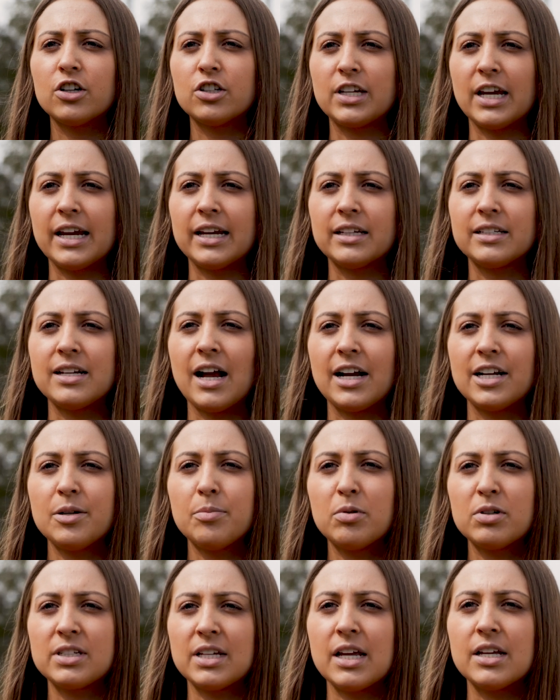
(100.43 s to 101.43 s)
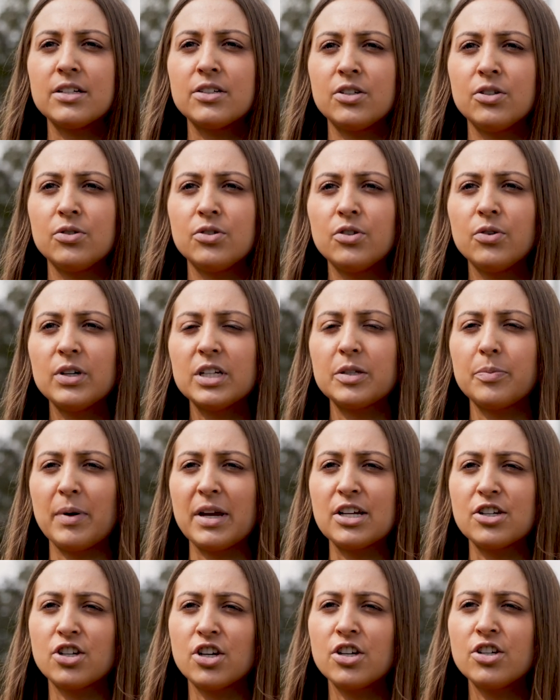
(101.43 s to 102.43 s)
your tank 90% due to
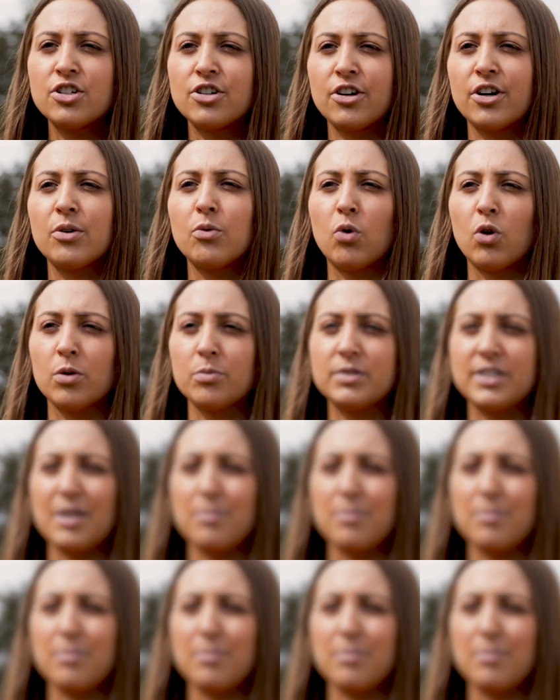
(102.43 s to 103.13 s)
expansion during warm